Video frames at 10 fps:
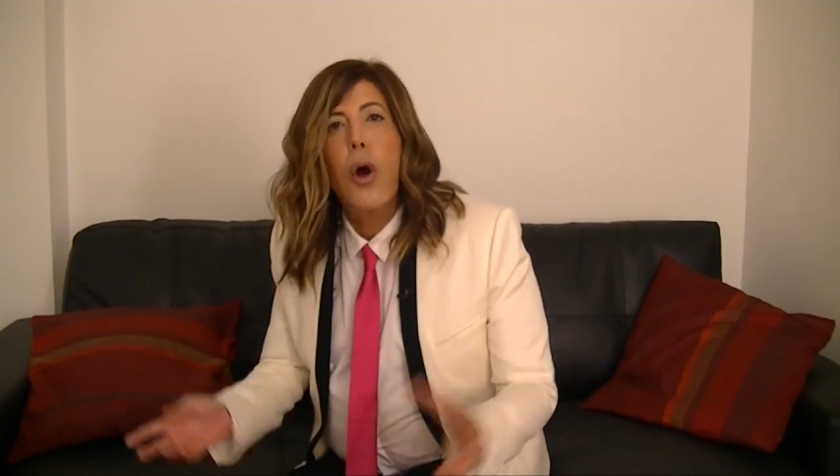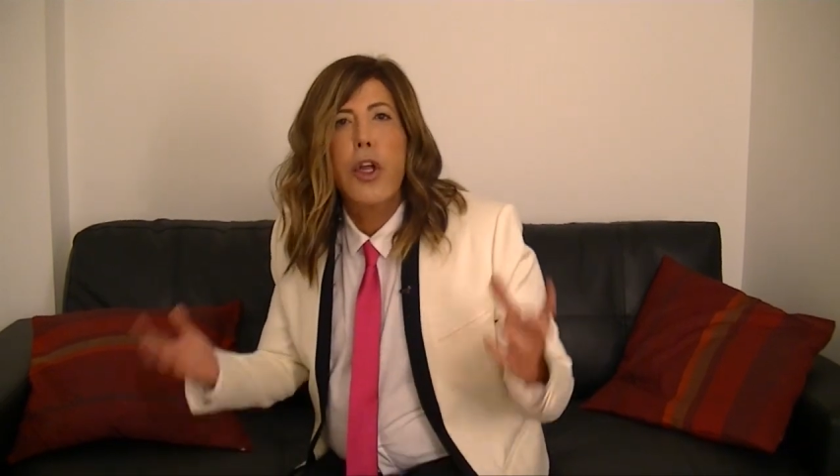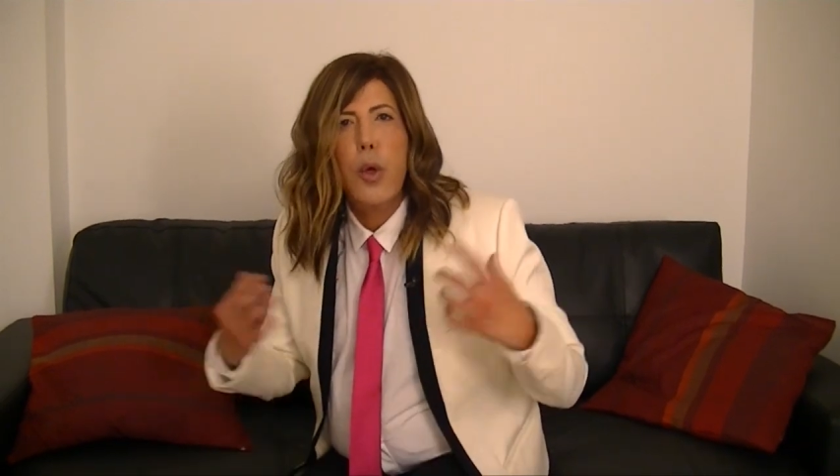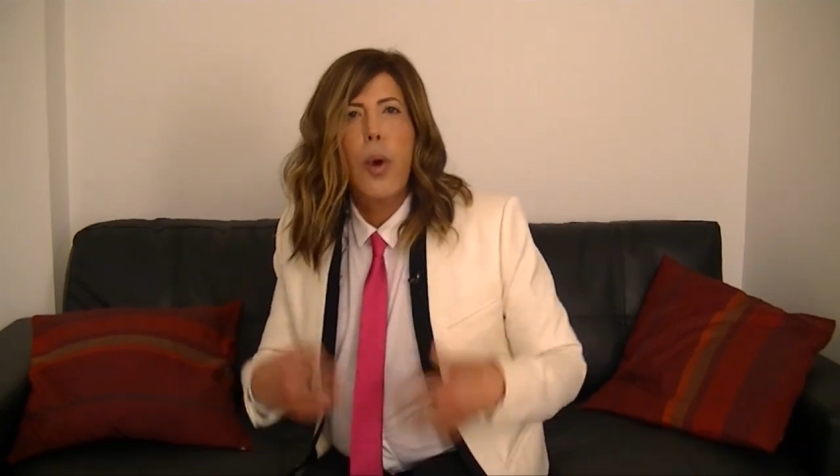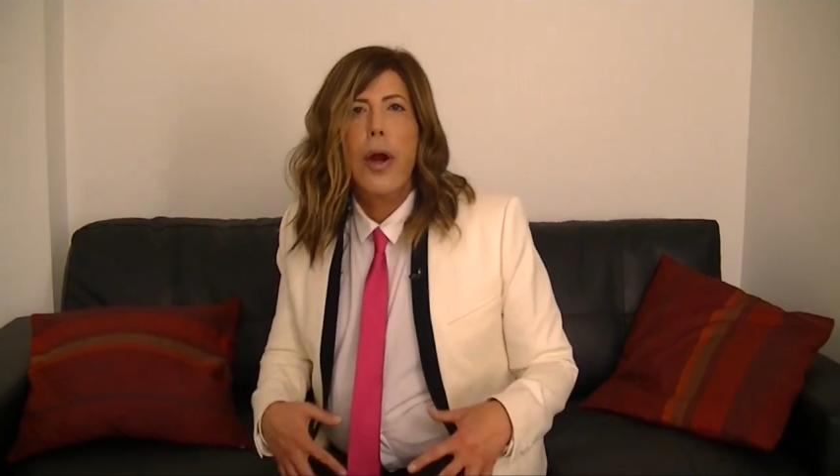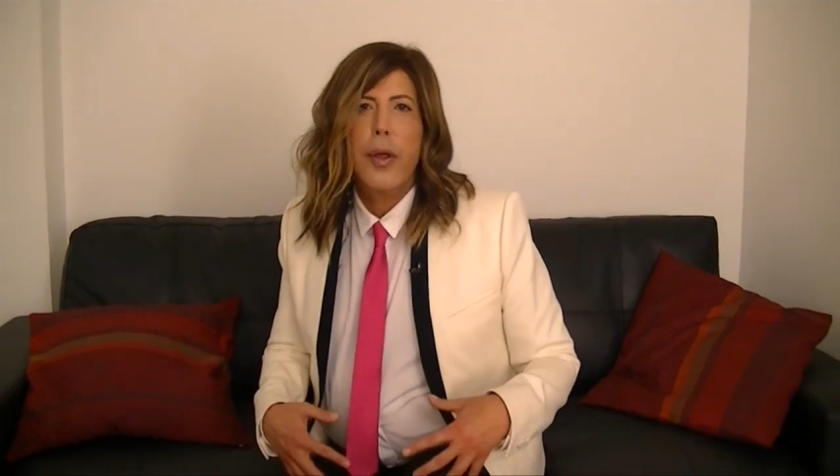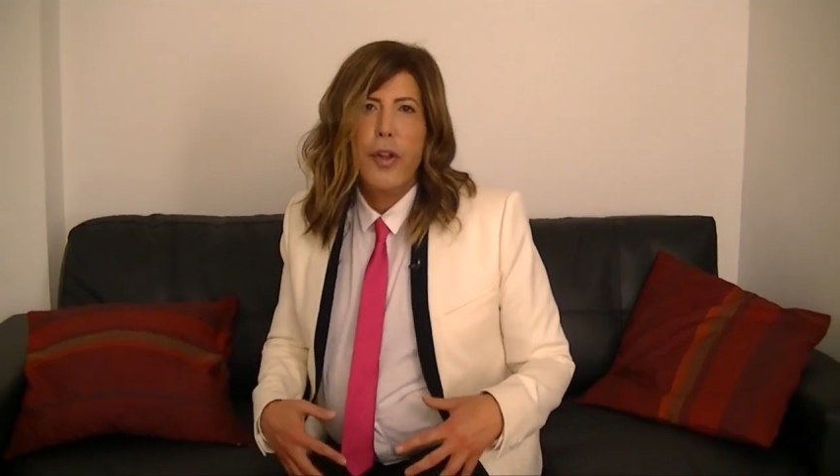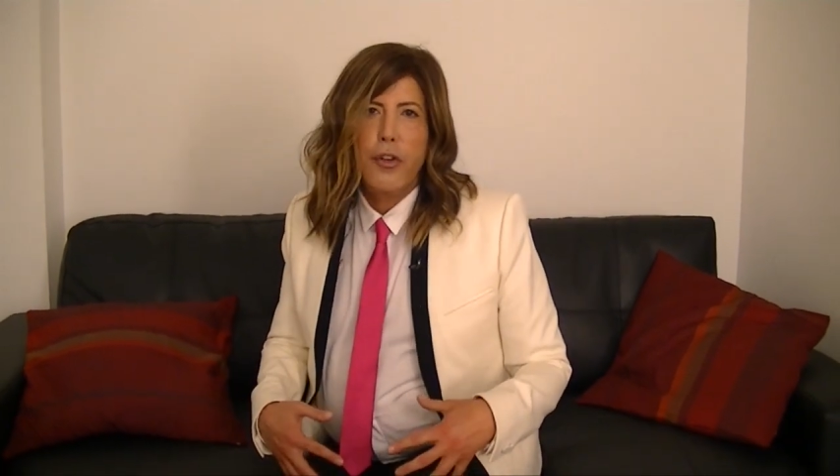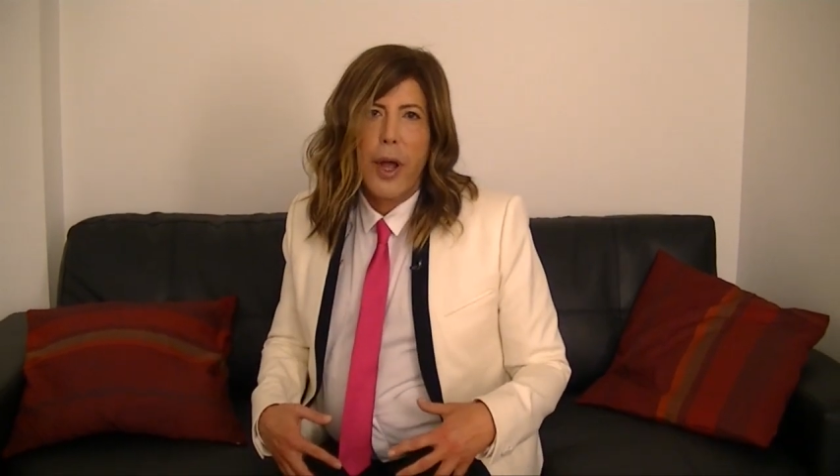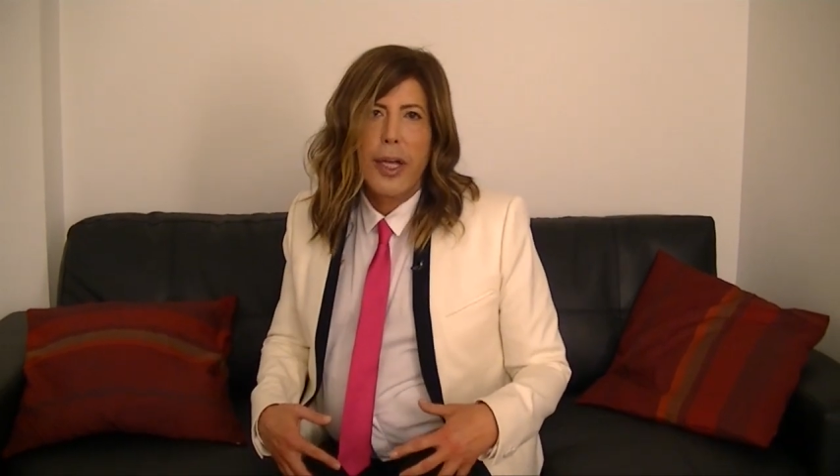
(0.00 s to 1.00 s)
Or are you wearing
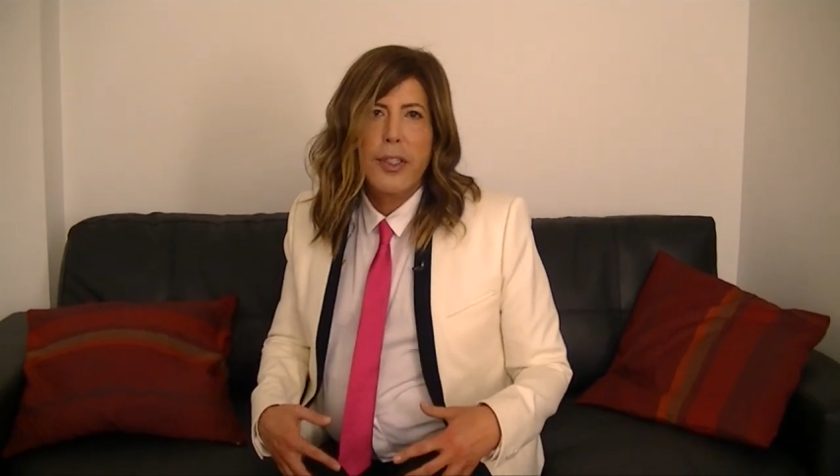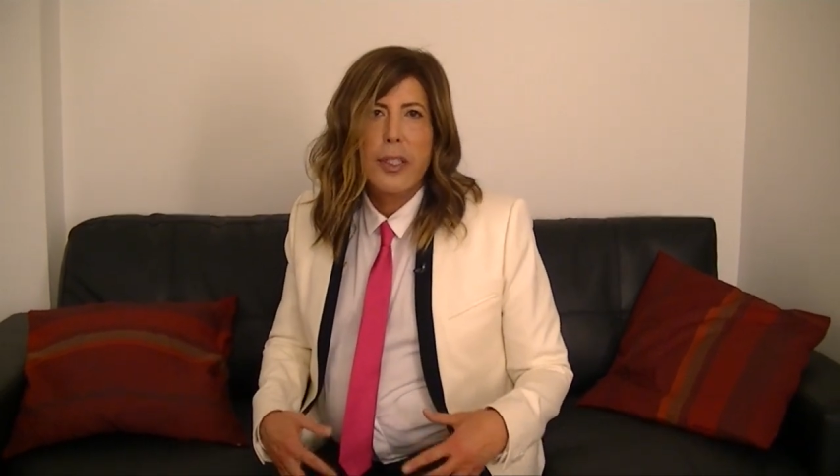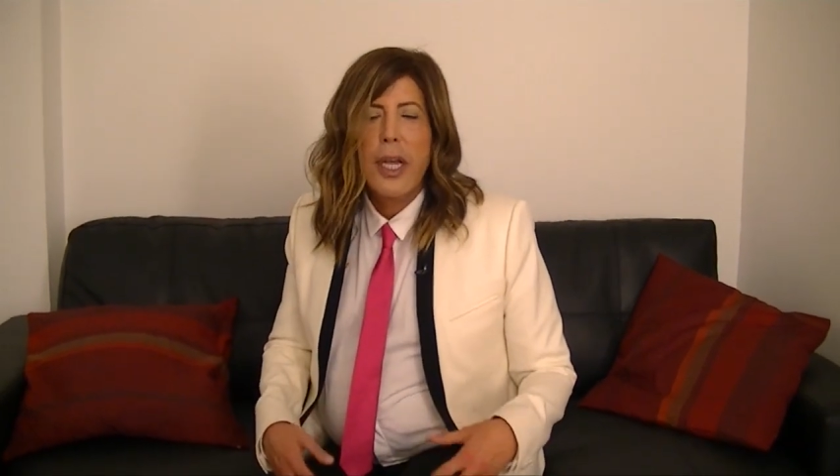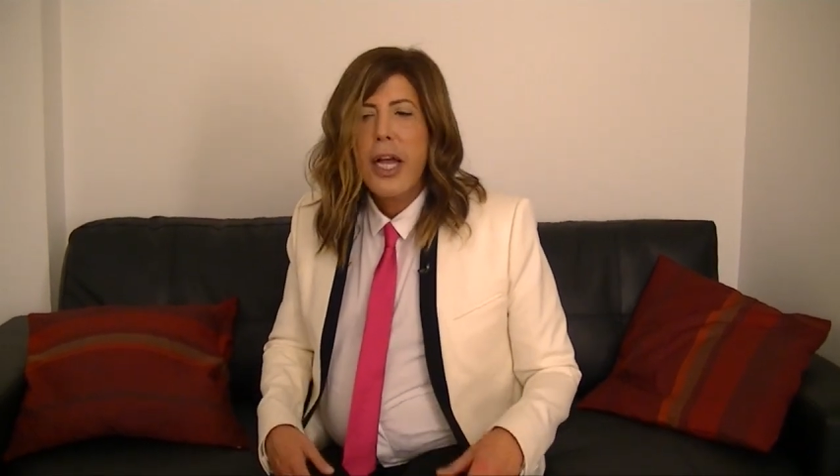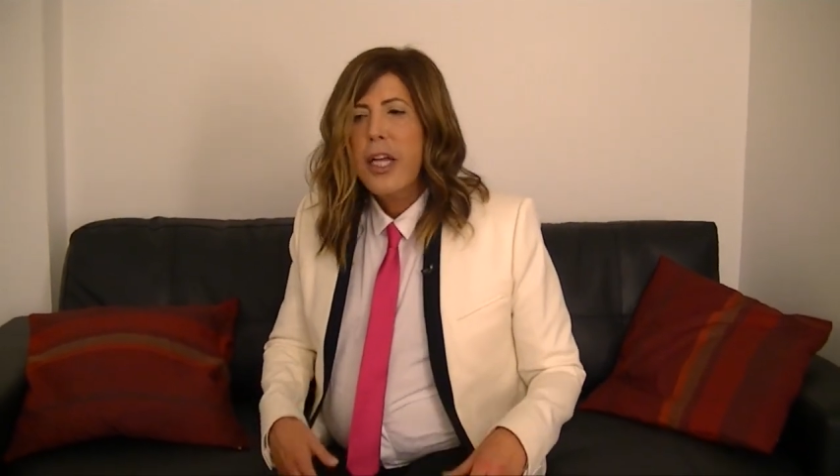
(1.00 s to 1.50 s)
the dress?